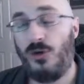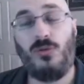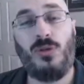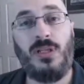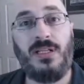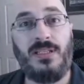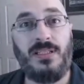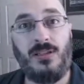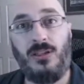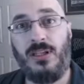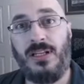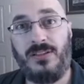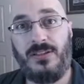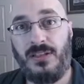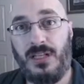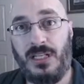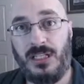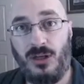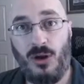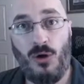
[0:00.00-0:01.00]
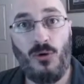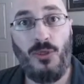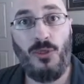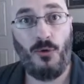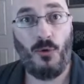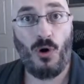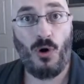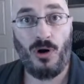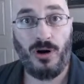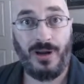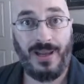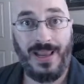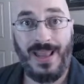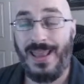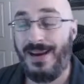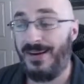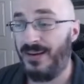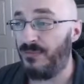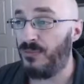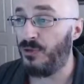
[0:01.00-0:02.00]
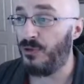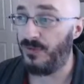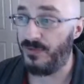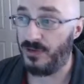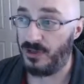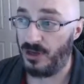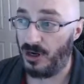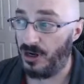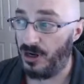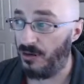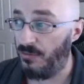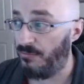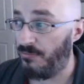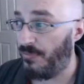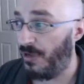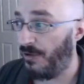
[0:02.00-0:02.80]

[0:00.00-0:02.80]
let's go through our candidate moves. My